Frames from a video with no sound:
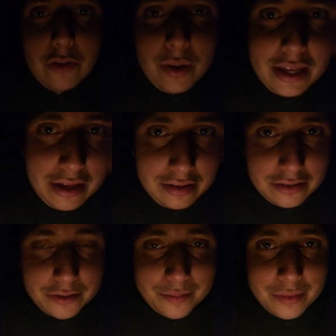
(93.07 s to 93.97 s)
the
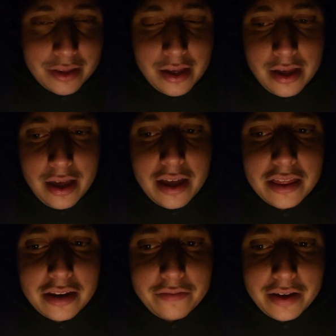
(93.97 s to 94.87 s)
weekends, and
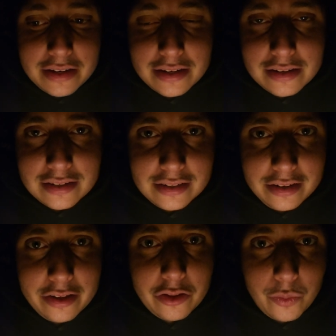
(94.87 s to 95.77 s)
then if I didn't
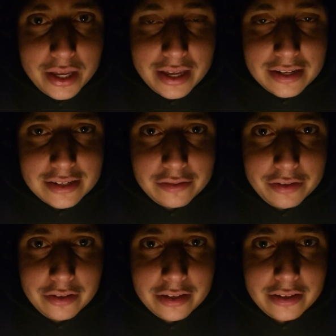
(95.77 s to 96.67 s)
study on the weekends, I'd
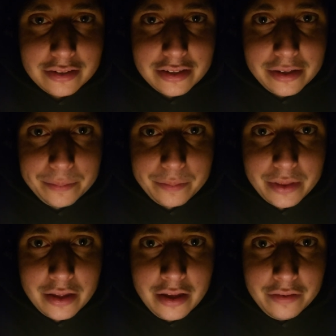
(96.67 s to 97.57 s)
feel guilty
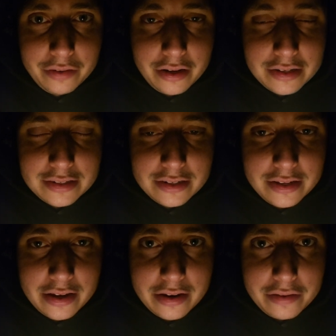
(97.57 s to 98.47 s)
for not
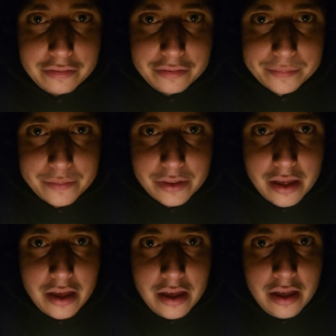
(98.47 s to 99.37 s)
studying enough,
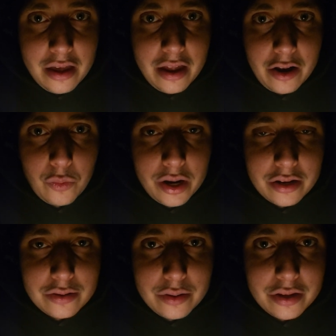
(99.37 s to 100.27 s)
and I'd want to
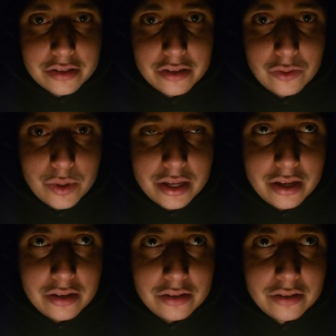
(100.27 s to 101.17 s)
do things on the
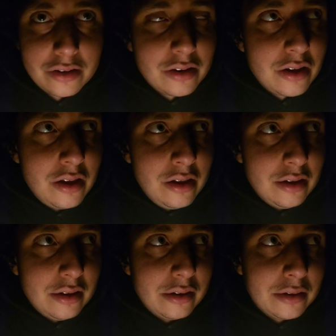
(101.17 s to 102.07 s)
weekends.
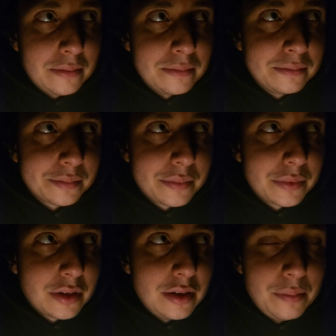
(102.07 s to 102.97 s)
Um,
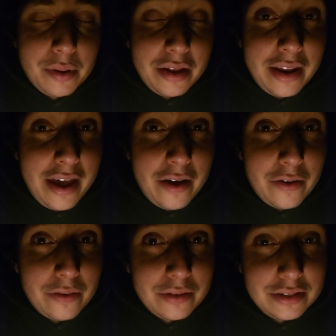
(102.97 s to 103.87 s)
but
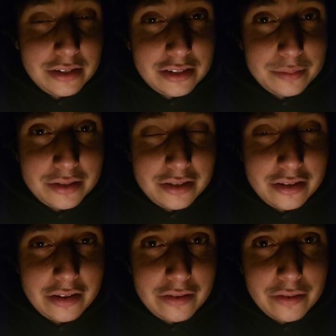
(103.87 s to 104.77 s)
now, since I'm
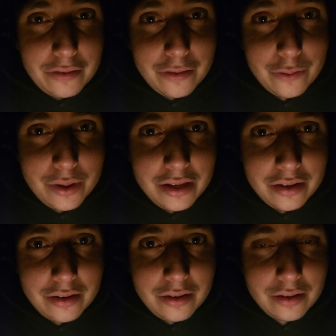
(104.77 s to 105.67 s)
studying all through the
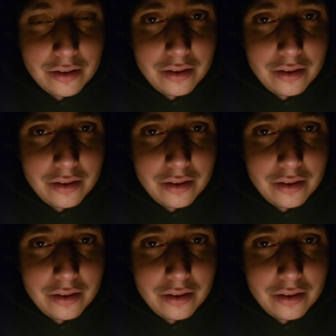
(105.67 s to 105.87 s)
week,